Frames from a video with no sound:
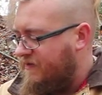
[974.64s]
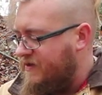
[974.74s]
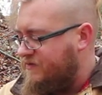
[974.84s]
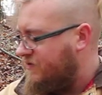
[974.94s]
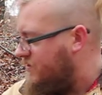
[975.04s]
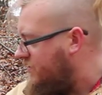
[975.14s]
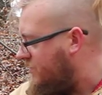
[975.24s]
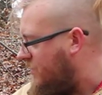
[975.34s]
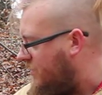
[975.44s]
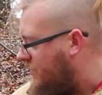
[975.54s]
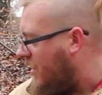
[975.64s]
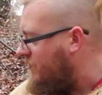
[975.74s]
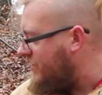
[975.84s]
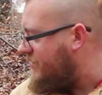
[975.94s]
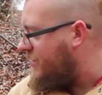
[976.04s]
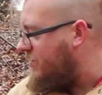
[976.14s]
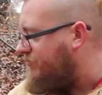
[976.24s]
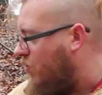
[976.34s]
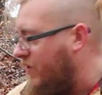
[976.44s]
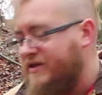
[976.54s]
these are good. Not really digging up
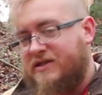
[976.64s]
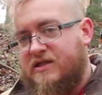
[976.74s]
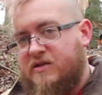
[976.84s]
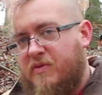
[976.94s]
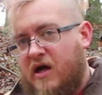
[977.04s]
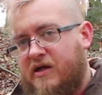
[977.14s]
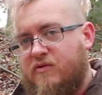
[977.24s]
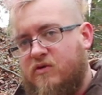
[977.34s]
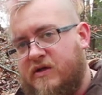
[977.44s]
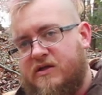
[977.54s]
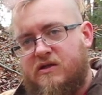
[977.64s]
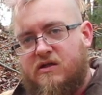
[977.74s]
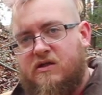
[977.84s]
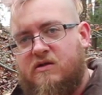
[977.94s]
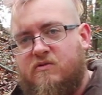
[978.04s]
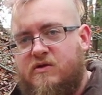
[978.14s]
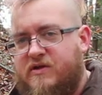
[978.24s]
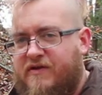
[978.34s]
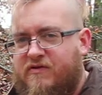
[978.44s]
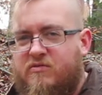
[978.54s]
points in this pocket. We'll
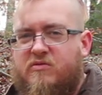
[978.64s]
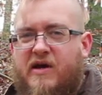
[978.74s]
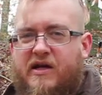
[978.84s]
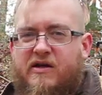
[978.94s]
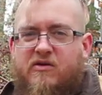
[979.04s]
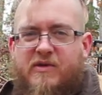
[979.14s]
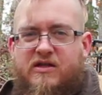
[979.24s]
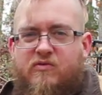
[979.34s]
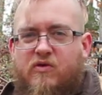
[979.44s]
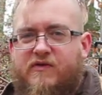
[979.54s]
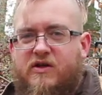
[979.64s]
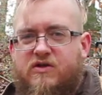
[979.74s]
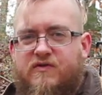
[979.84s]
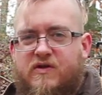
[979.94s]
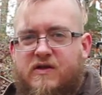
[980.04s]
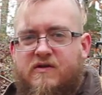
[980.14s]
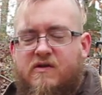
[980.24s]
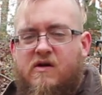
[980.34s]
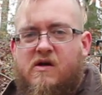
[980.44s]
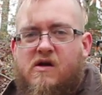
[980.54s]
definitely be back here and make some more videos for this.
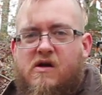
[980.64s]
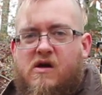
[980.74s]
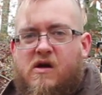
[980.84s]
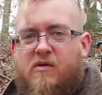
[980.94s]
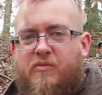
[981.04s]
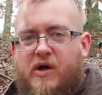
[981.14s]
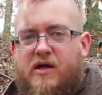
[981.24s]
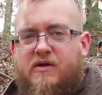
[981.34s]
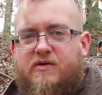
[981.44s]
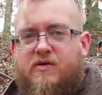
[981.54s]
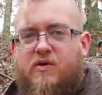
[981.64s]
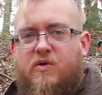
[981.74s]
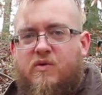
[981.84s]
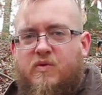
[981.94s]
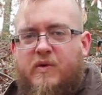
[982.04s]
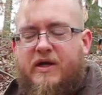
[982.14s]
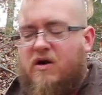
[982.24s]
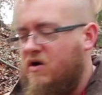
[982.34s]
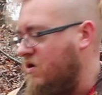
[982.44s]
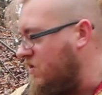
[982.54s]
But we
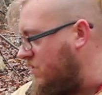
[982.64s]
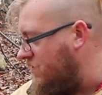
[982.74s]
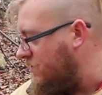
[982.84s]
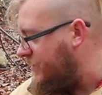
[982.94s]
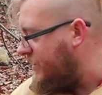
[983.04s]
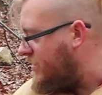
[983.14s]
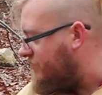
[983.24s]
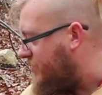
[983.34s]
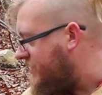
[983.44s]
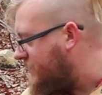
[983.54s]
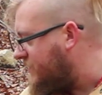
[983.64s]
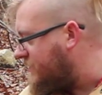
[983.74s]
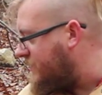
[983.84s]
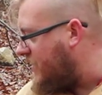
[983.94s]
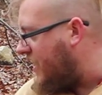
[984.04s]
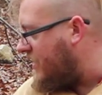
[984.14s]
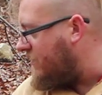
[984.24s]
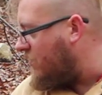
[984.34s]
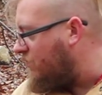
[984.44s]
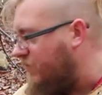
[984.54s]
are digging up pieces that
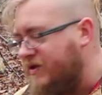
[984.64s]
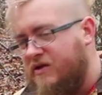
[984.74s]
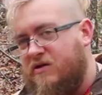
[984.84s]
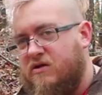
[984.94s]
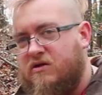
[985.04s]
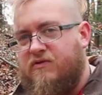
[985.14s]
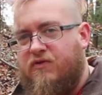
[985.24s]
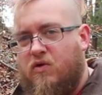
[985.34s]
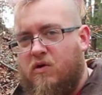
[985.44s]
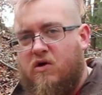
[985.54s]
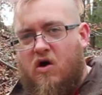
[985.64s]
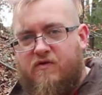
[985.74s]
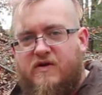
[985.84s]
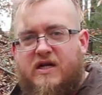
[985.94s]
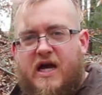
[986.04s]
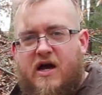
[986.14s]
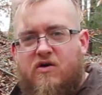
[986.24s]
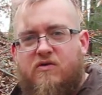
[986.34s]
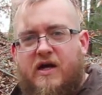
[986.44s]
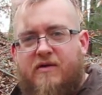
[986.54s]
are really good for carving
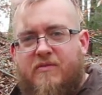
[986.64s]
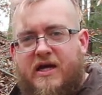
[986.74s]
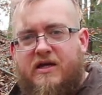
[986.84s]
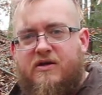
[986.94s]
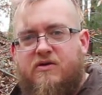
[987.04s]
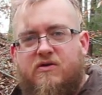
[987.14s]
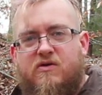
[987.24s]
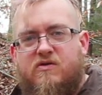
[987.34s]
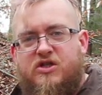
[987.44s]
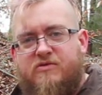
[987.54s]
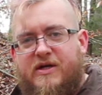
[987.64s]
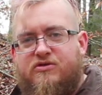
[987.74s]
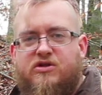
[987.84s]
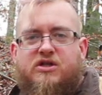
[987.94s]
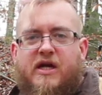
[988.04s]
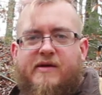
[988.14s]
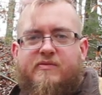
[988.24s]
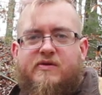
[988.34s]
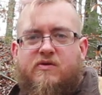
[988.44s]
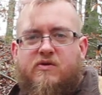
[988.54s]
down and making your geometric
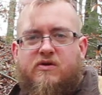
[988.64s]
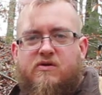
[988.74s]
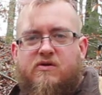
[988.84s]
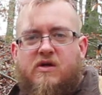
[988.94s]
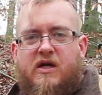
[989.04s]
shapes or your